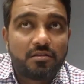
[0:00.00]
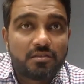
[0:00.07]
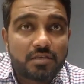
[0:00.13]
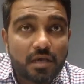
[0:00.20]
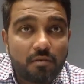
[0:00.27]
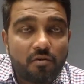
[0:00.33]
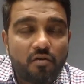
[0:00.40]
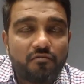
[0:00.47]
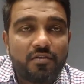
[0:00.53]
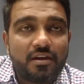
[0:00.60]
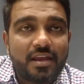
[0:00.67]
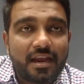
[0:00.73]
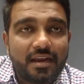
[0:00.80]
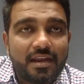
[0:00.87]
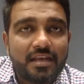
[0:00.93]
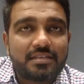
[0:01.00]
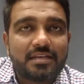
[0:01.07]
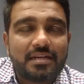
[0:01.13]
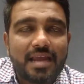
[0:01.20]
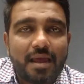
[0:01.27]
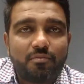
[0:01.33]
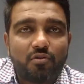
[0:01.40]
Some of the techniques
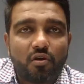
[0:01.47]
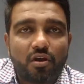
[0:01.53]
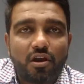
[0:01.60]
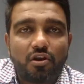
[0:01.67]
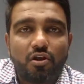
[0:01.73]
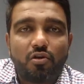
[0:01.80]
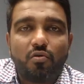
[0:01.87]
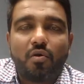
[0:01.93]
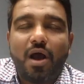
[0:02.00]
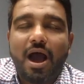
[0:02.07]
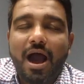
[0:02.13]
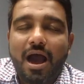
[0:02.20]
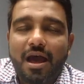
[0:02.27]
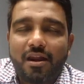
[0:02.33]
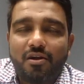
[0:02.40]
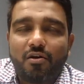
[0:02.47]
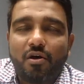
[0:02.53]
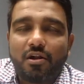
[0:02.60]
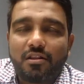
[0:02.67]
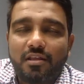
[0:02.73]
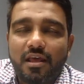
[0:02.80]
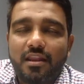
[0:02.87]
that I am talking to you are
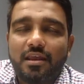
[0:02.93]
not there